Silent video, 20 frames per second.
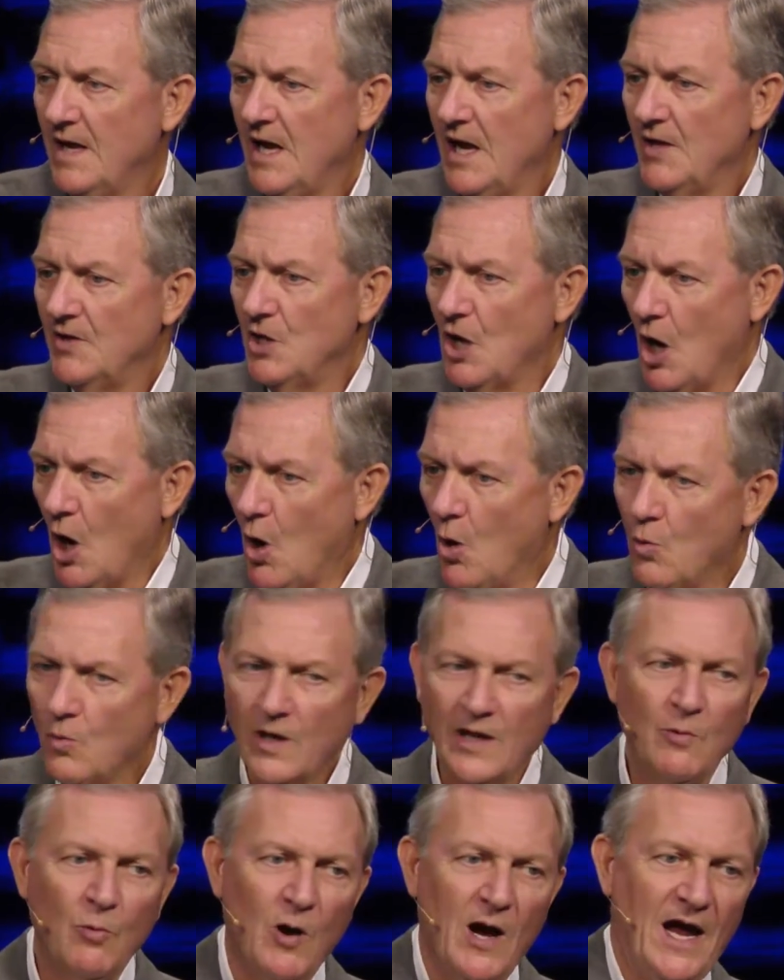The
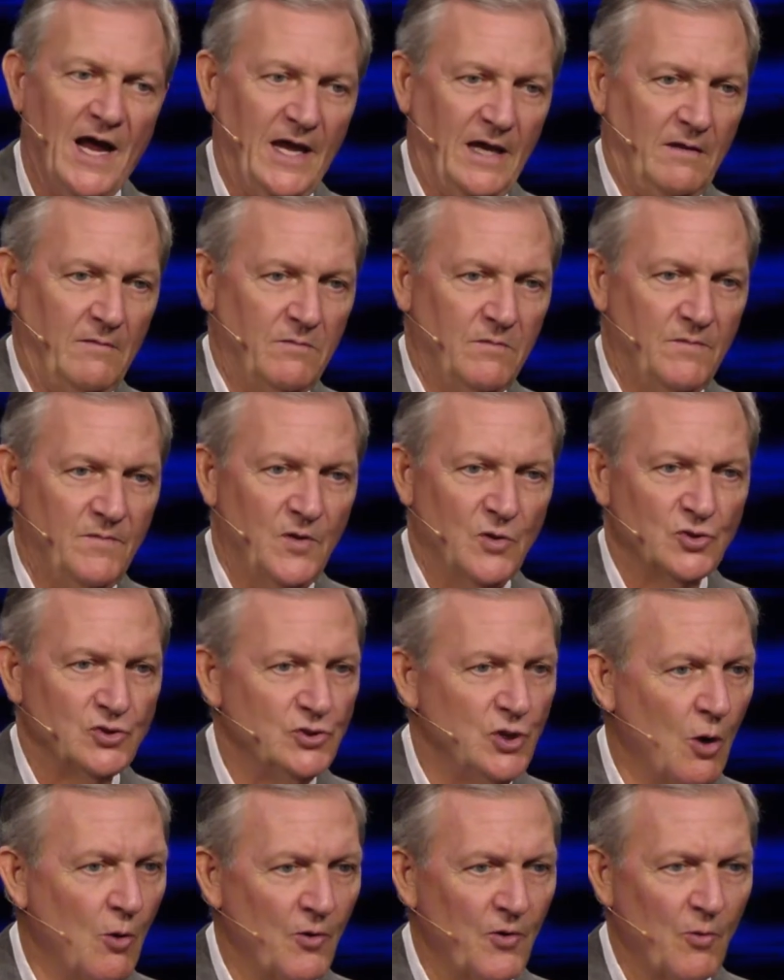only way, there's
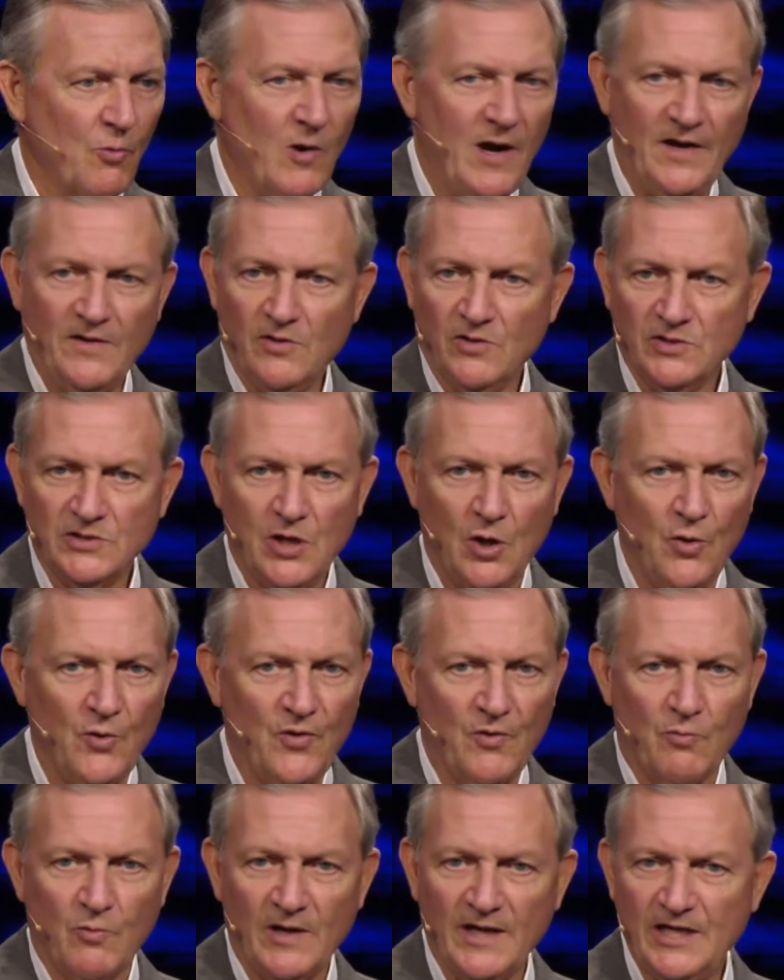no other way, there's no
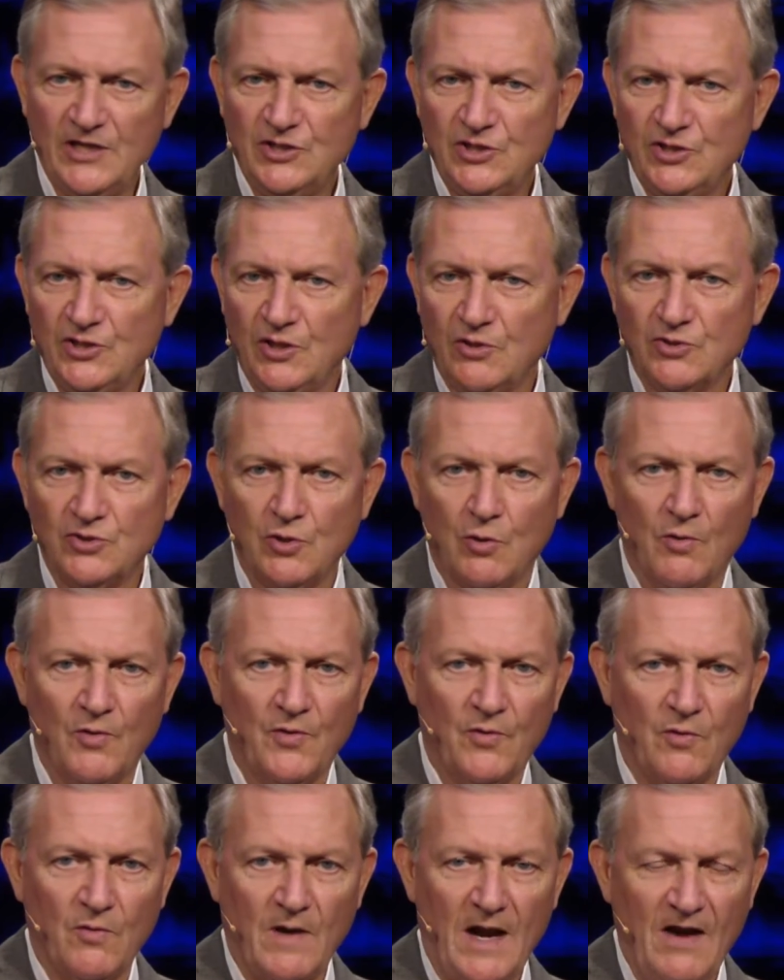other religion, there's no
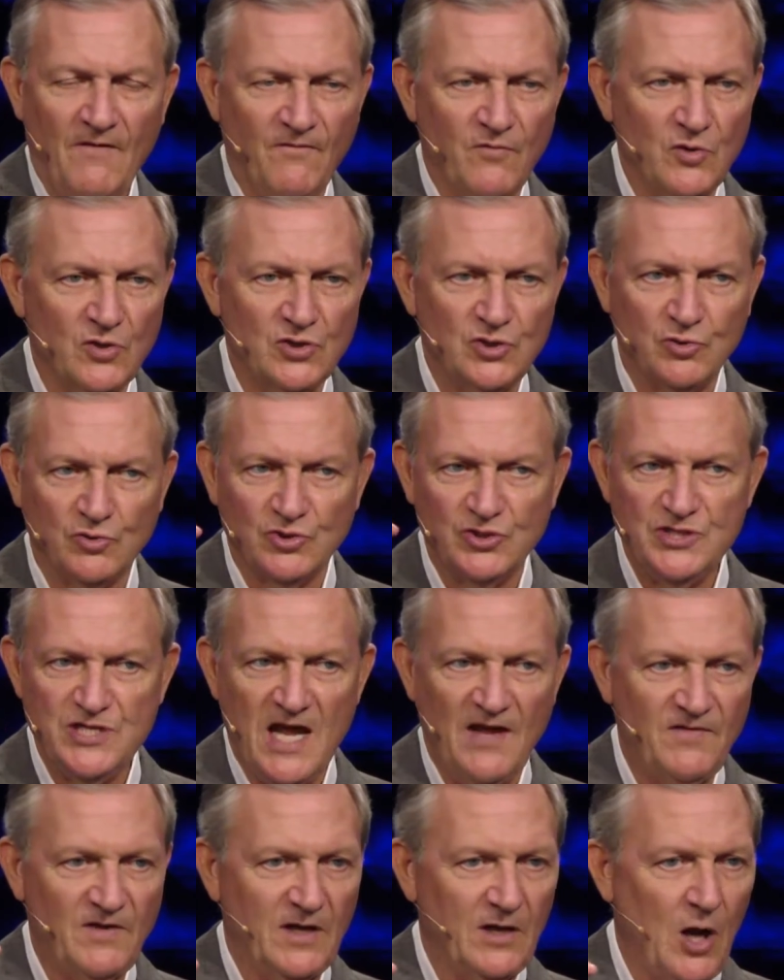other efforts, there's
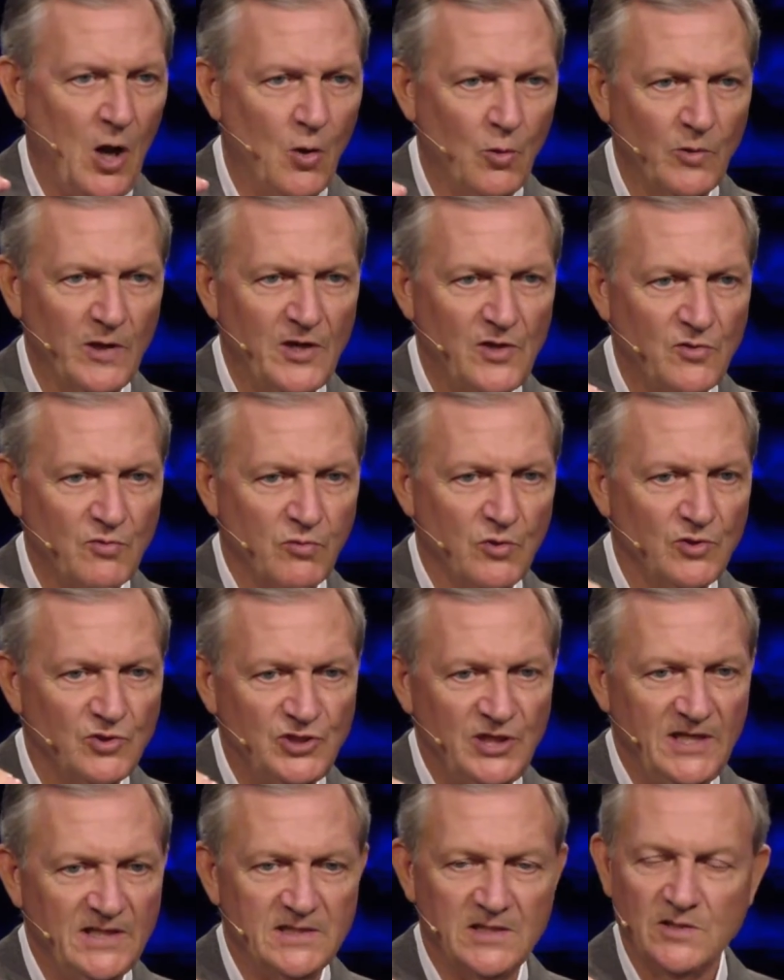nothing. Only through
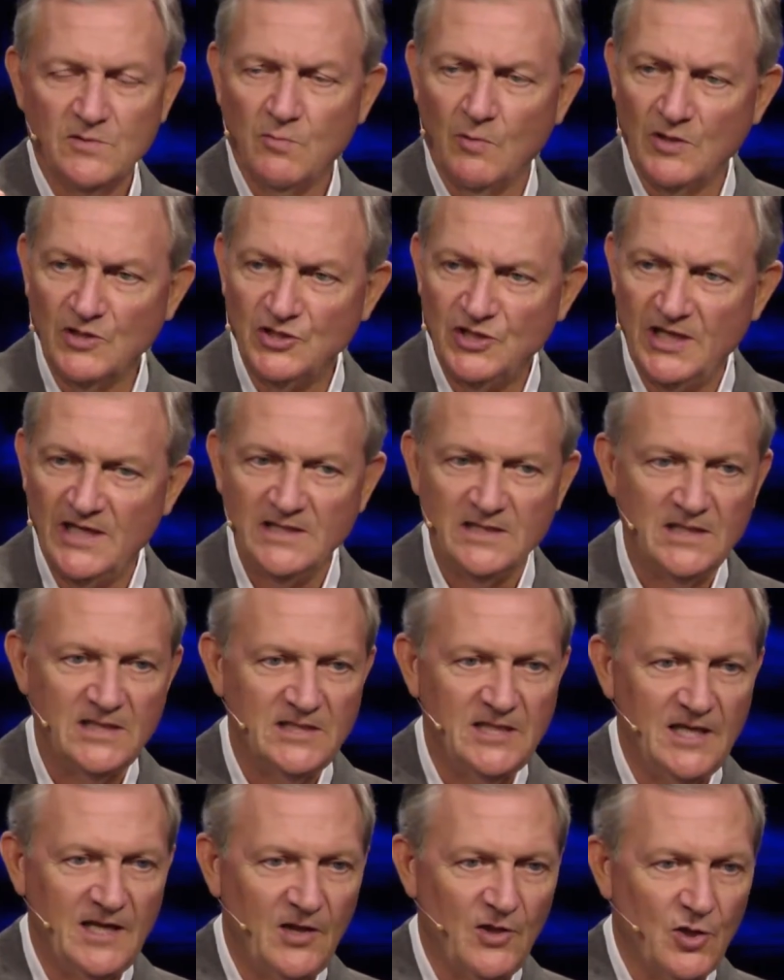Jesus. What Jesus
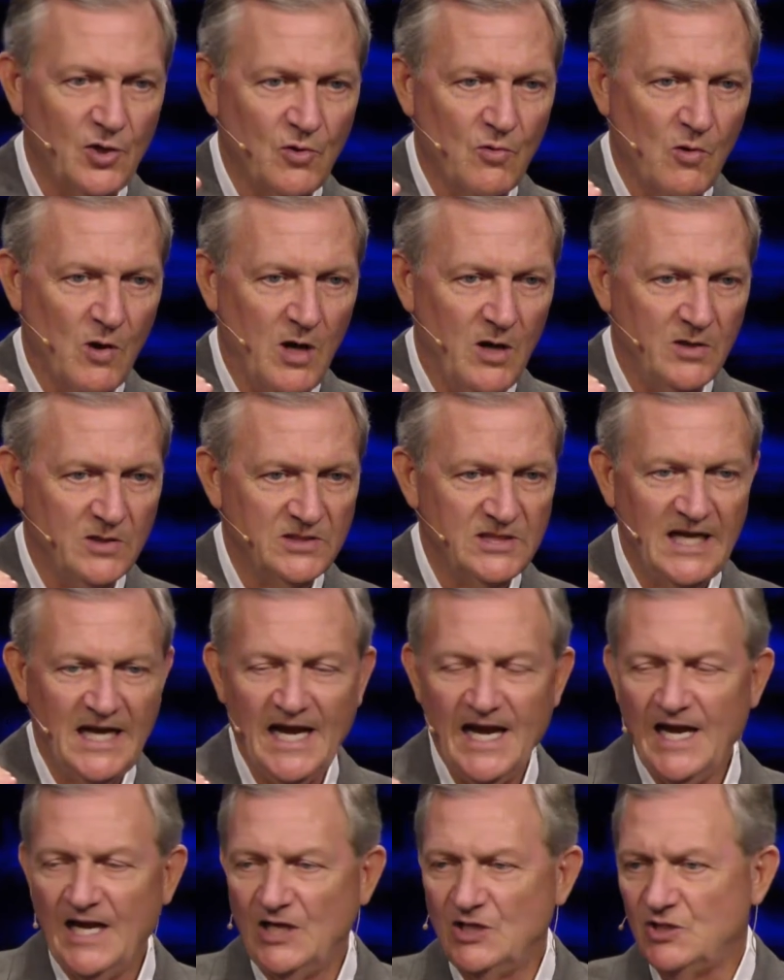did at the cross
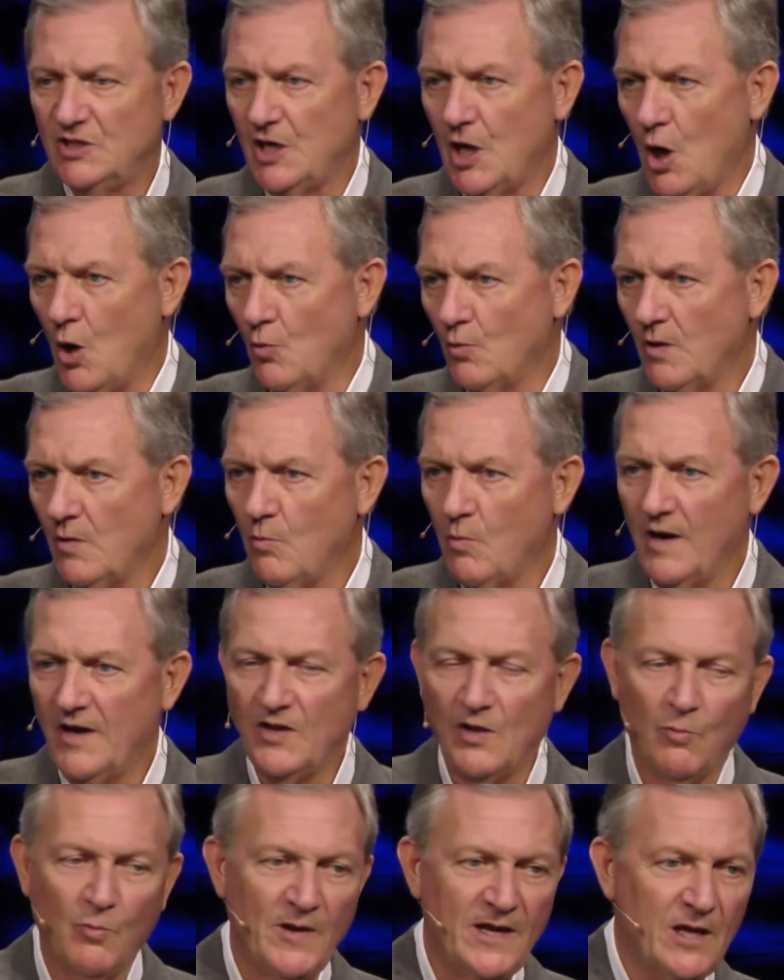is the only way
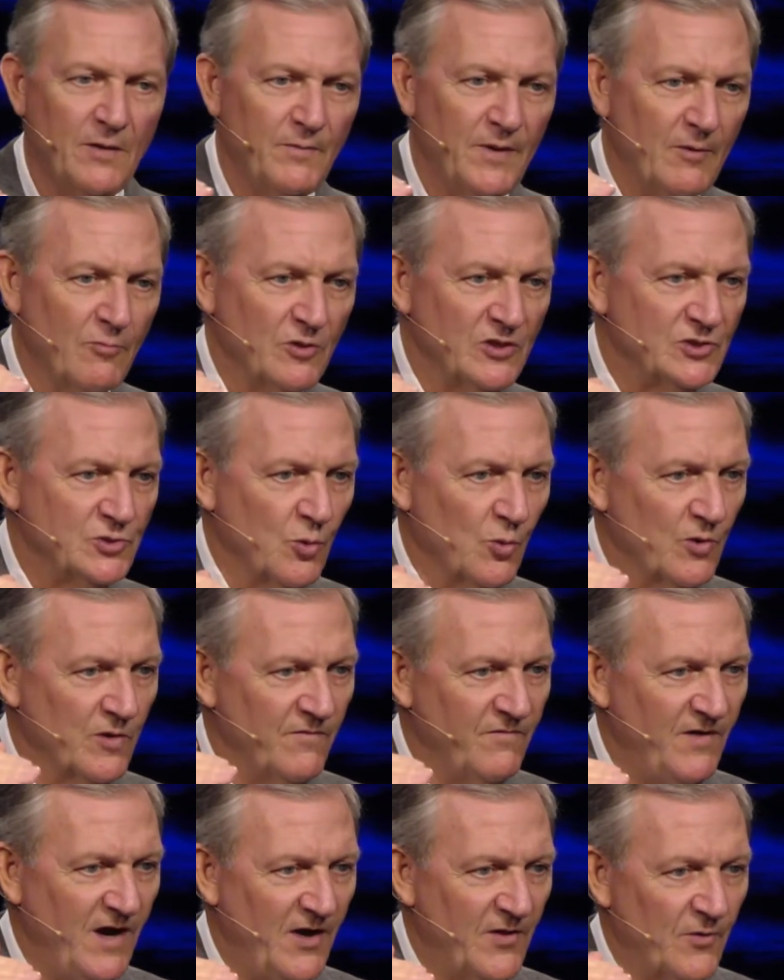that we can be restored to
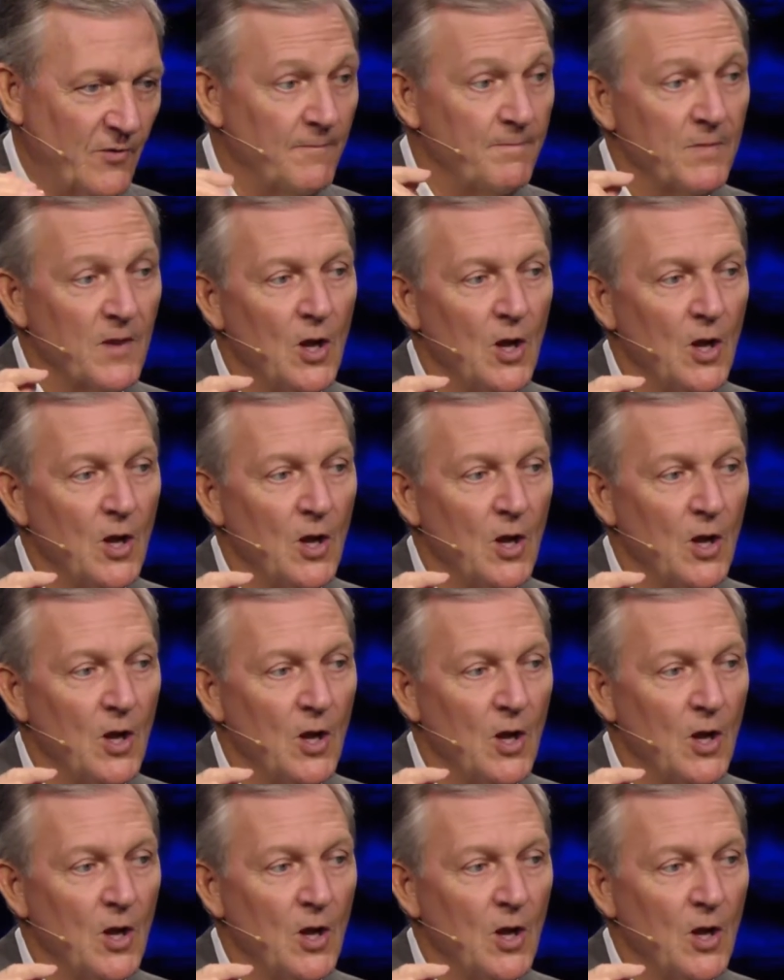Father.